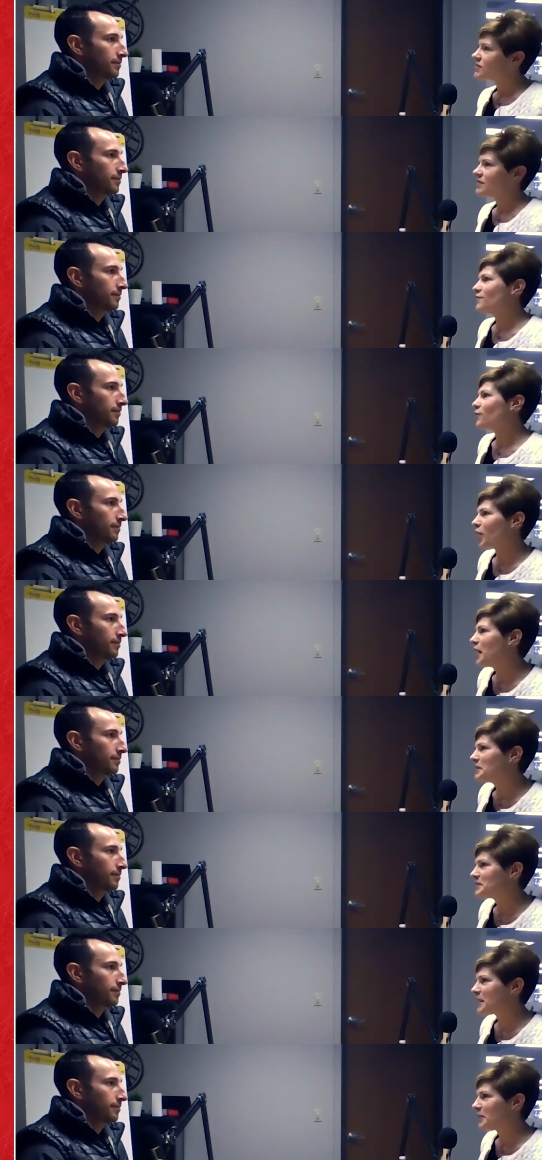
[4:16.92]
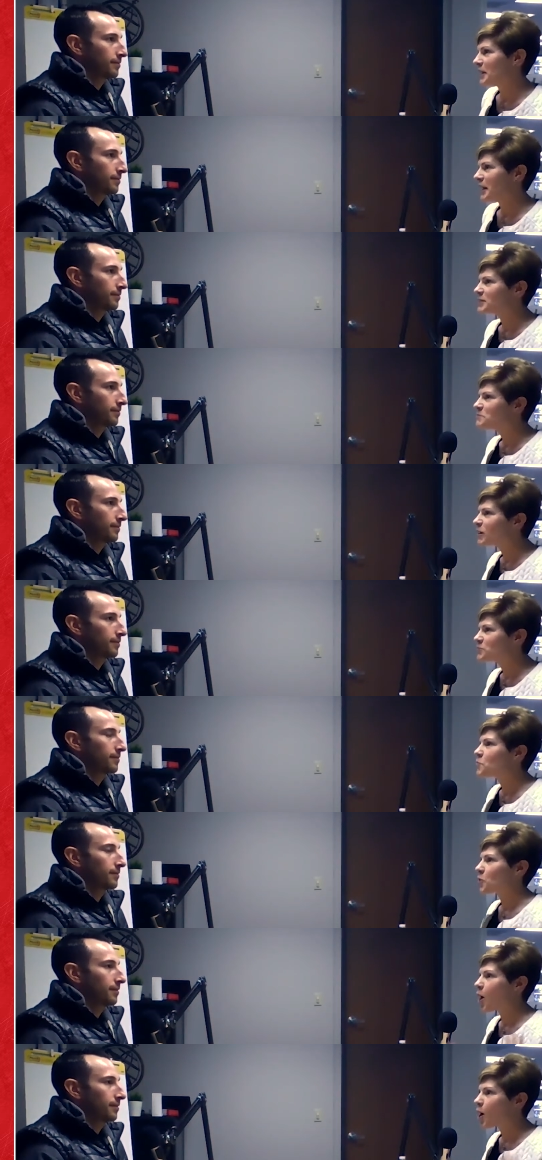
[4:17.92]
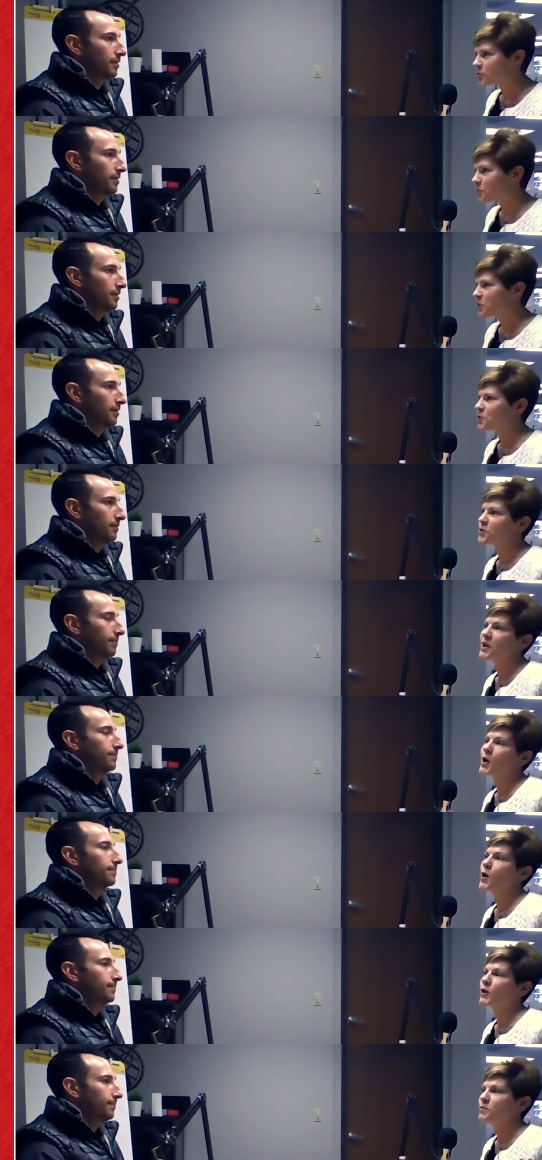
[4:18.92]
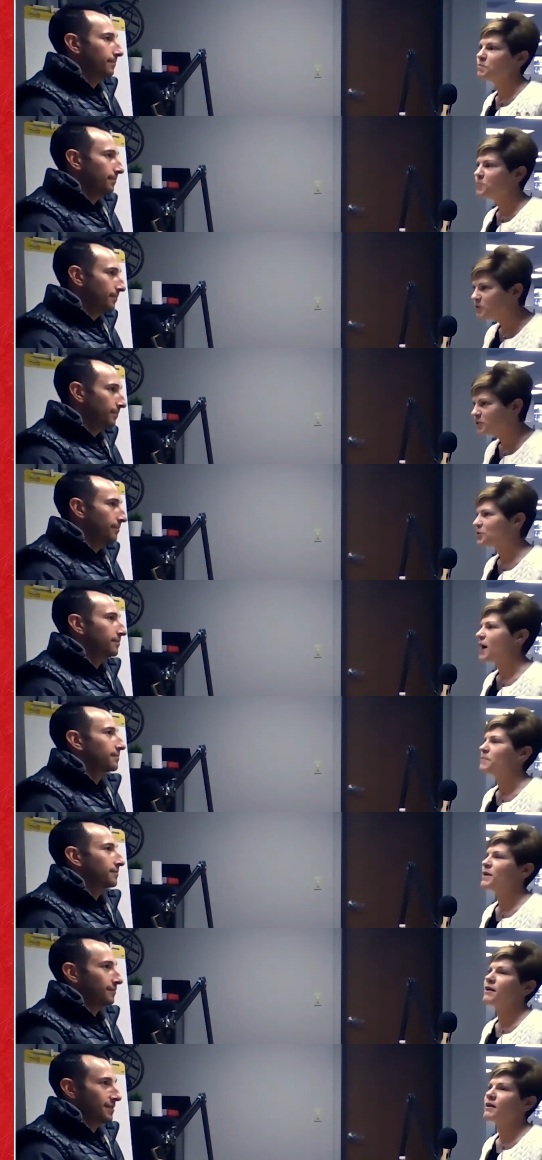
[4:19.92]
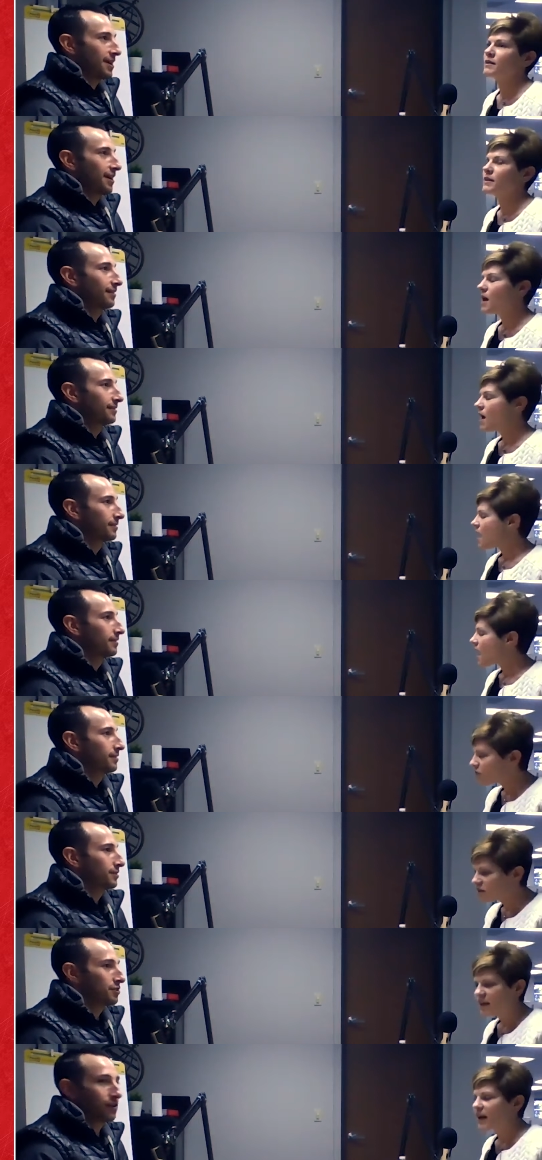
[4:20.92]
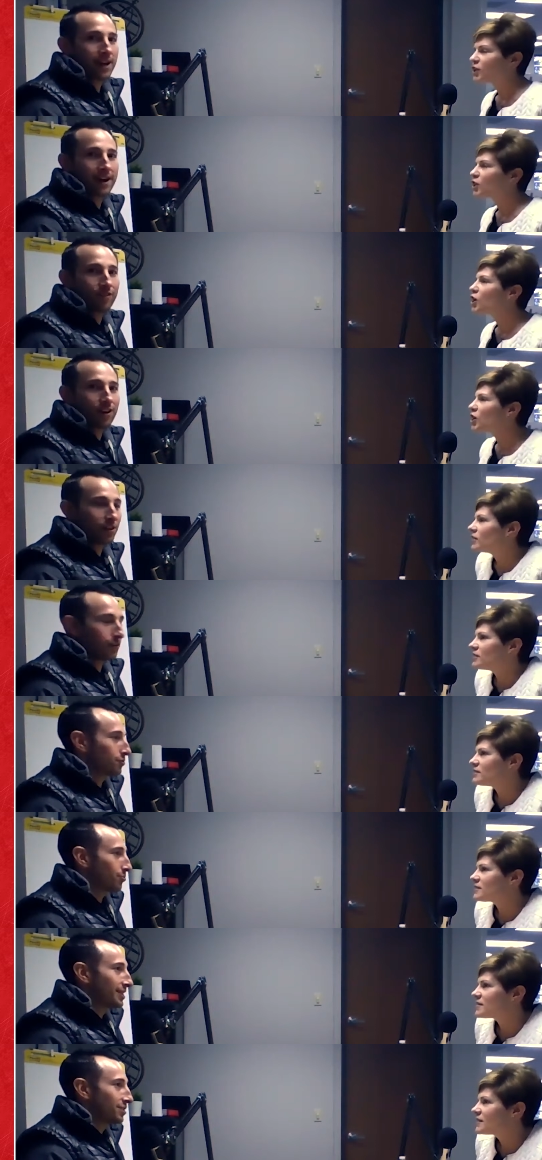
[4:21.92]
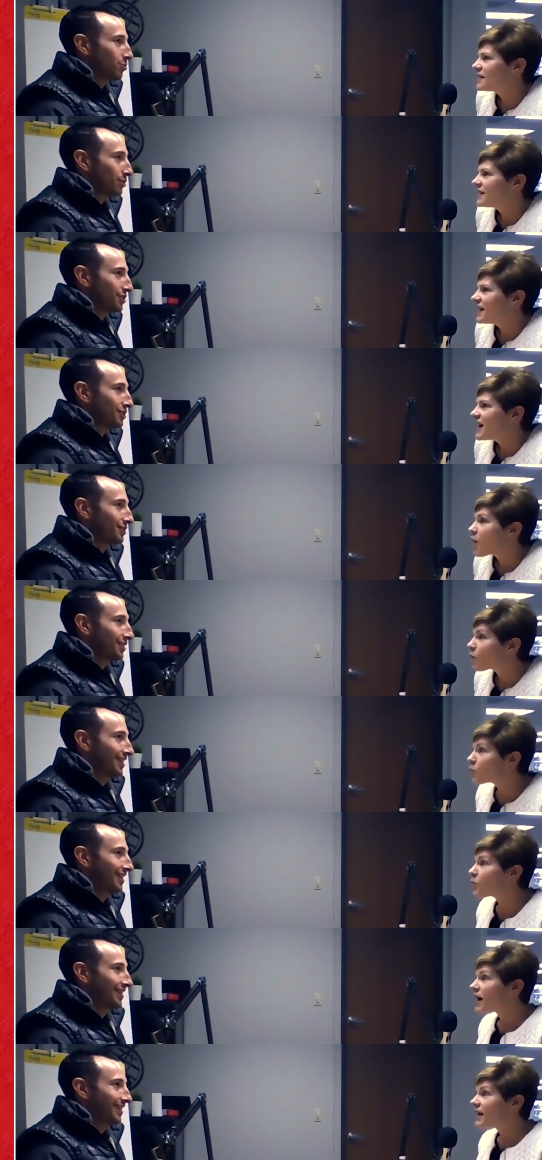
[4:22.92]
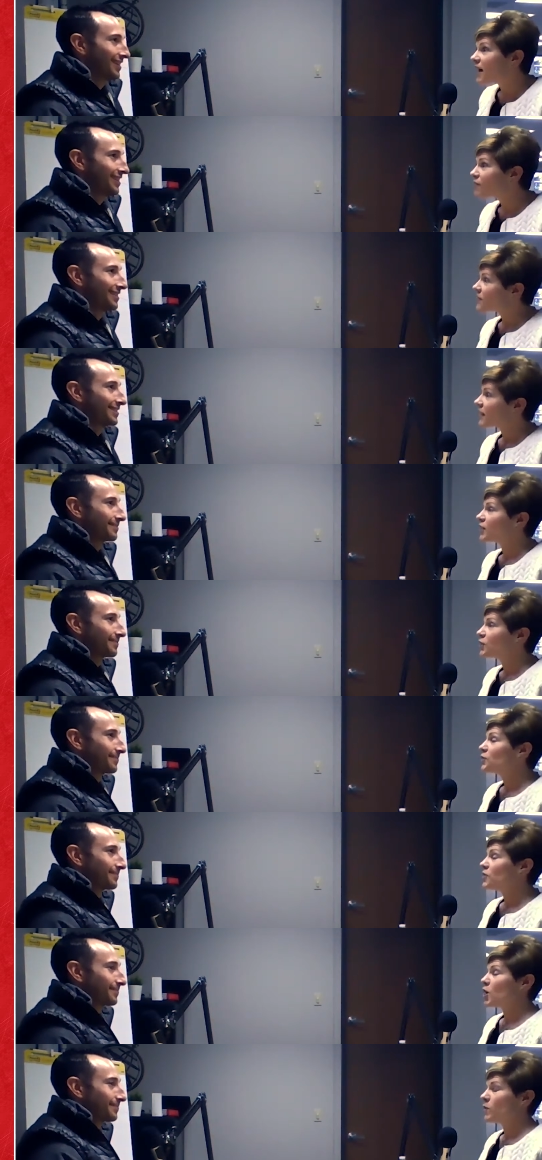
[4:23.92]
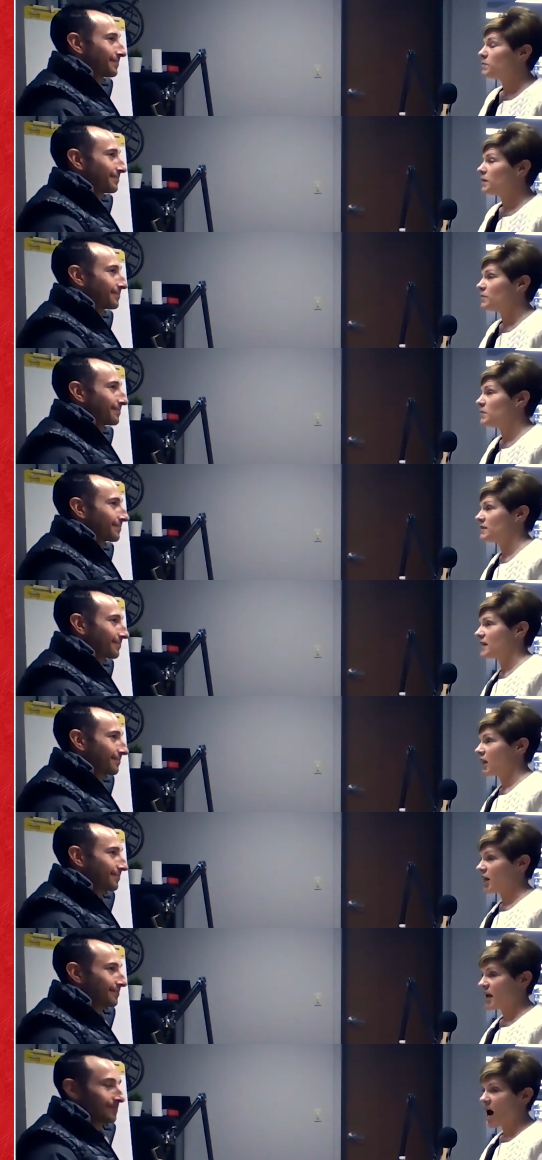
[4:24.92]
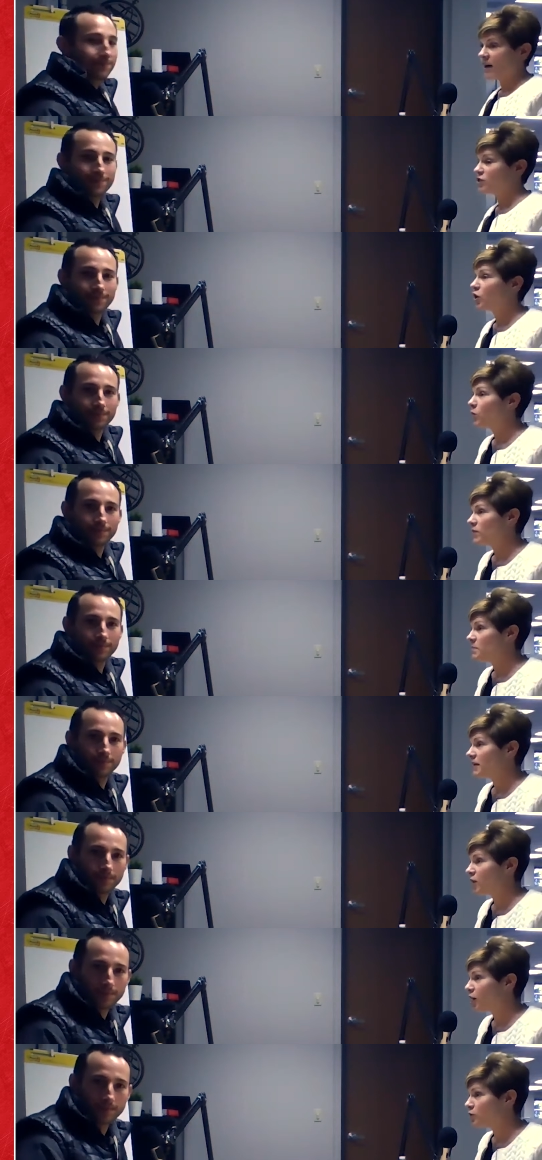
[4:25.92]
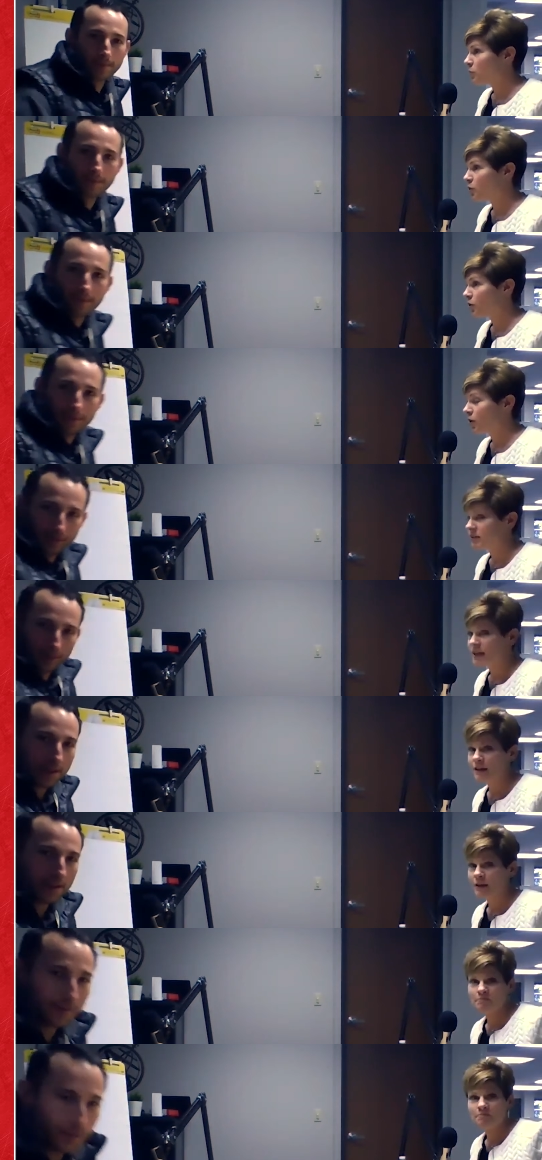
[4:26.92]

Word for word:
Speaker 1: just a different kind of selling. It's much more entrepreneurial and bootstrapping and yeah. everything. You don't I have learned, all those
Speaker 2: resources.
Speaker 1: Right. Everything I learned though in B2B selling, I took with me into entrepreneurial selling